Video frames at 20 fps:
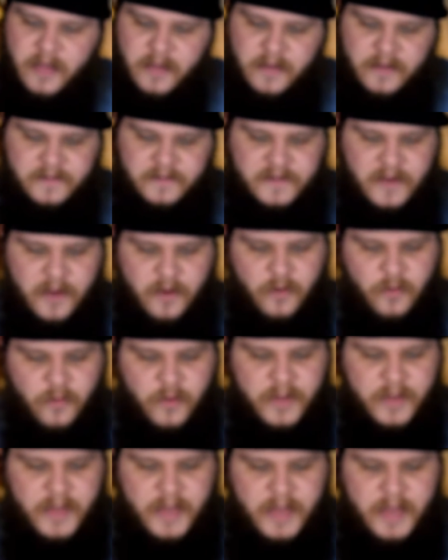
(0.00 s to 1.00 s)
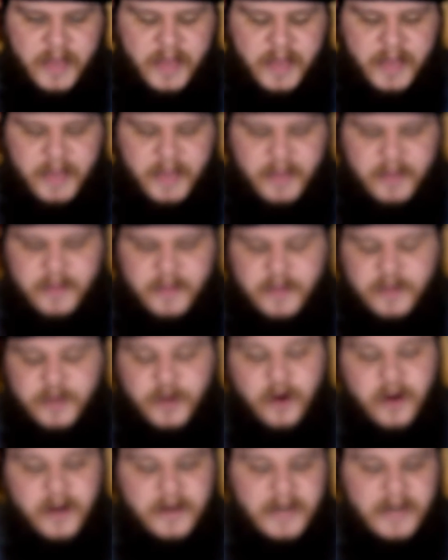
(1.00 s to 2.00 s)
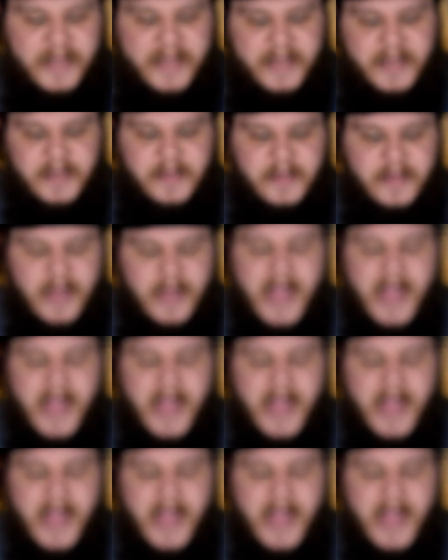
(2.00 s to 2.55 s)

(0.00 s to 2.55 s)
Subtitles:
So, currently,